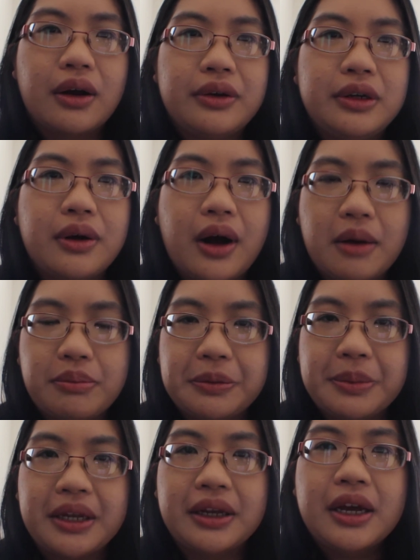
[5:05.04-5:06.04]
to
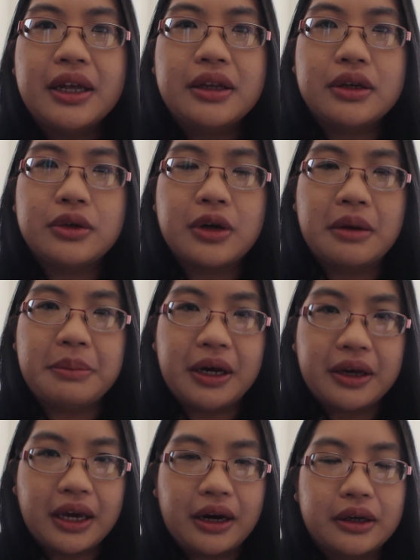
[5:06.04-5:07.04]
complement the strong
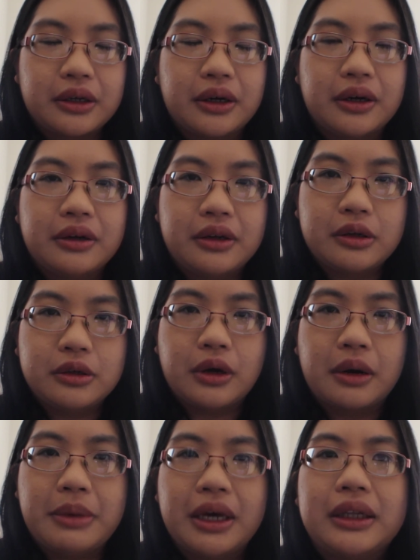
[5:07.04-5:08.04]
male character, the
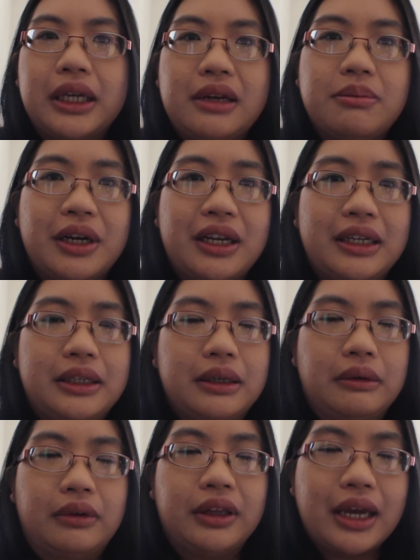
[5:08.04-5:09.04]
strong male lead, but it
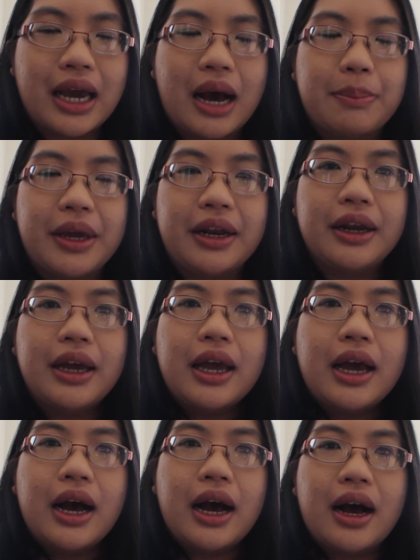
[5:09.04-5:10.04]
didn't really happen.
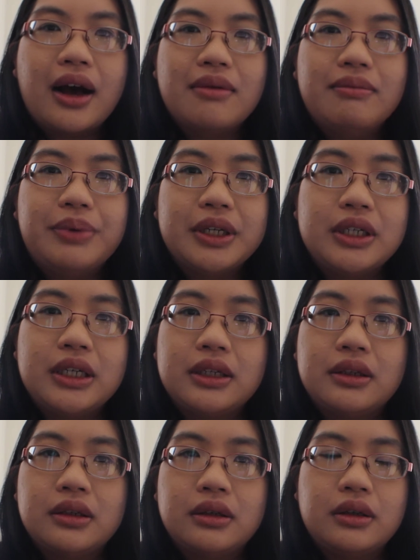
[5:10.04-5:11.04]
But
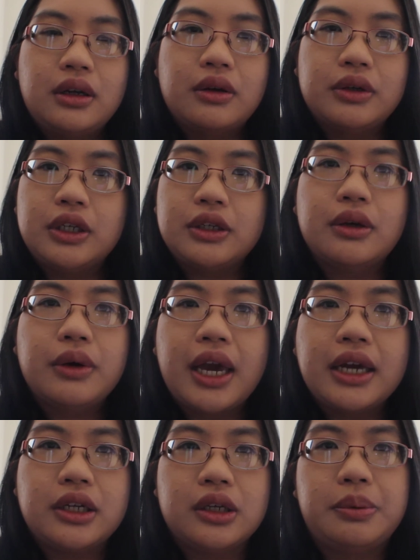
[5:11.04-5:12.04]
she's, you know, she's
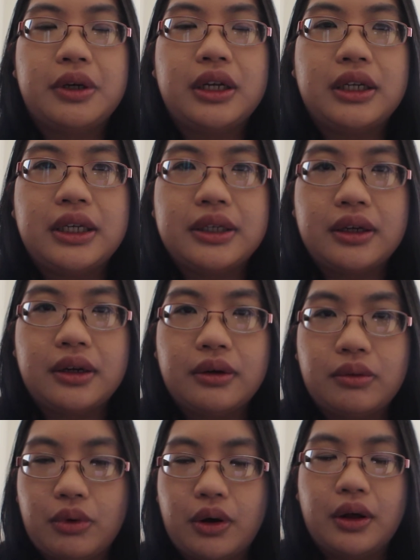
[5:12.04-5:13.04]
okay. She's pretty decent in
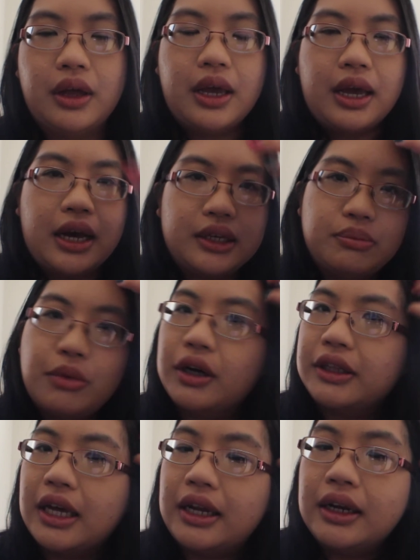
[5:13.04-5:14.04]
the role as
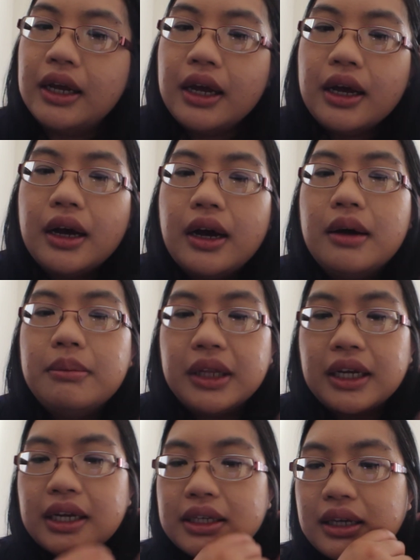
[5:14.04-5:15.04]
Mok-dan.
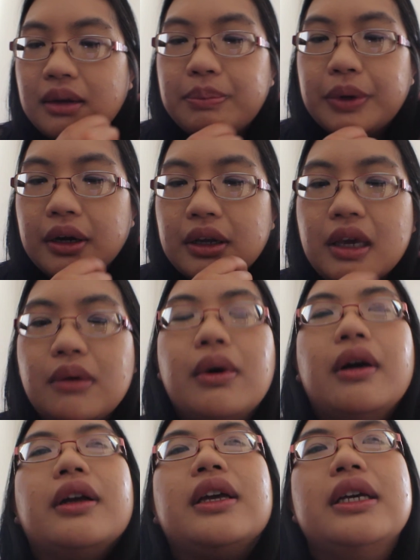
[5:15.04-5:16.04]
Like I said, Park
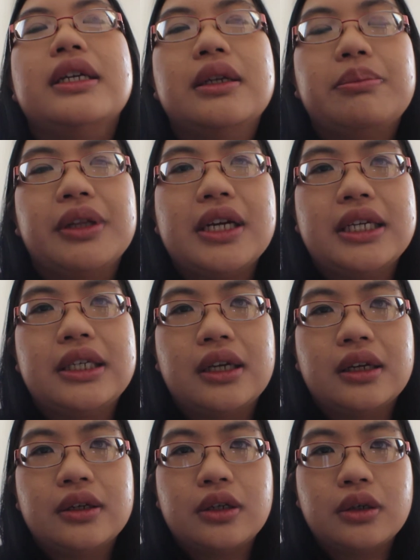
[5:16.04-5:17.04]
Ki-wong plays
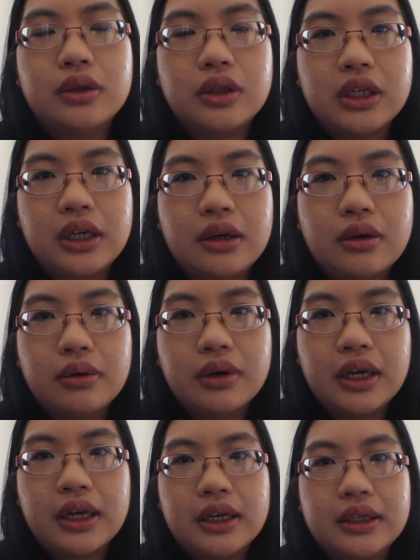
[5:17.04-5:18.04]
Shunji, who
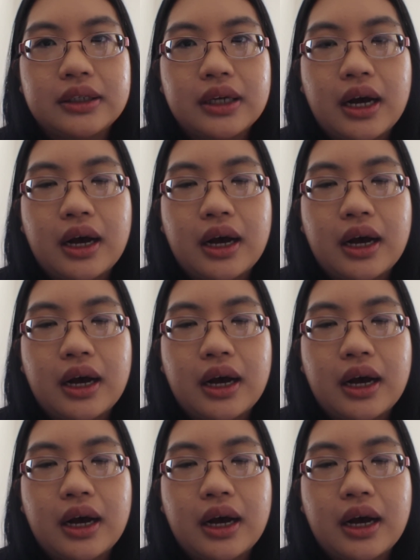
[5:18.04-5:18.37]
is...